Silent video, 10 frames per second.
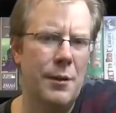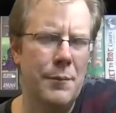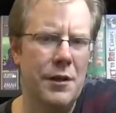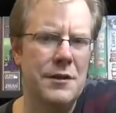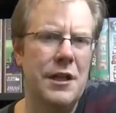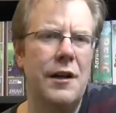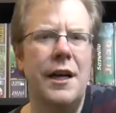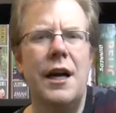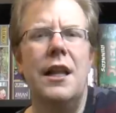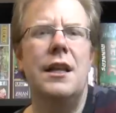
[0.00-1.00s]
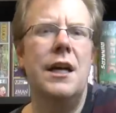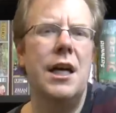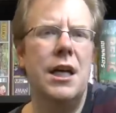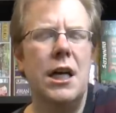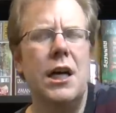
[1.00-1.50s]
a military kind of
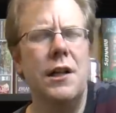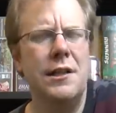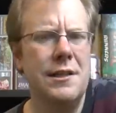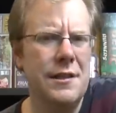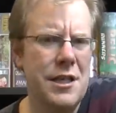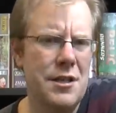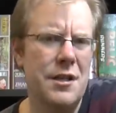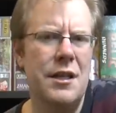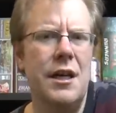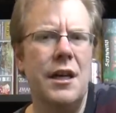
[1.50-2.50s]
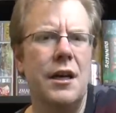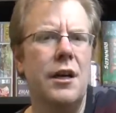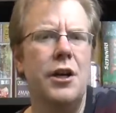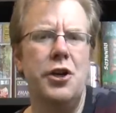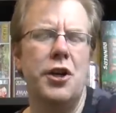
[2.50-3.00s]
thing, a colonization thing,
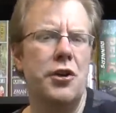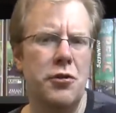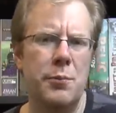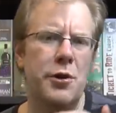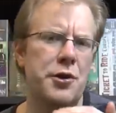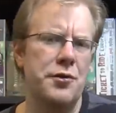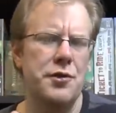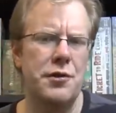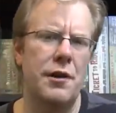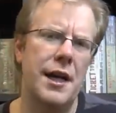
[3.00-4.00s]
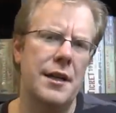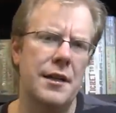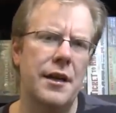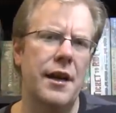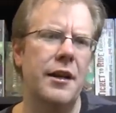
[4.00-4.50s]
you could do a produce trade
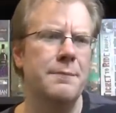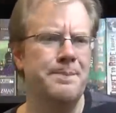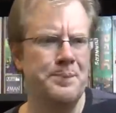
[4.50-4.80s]
thing,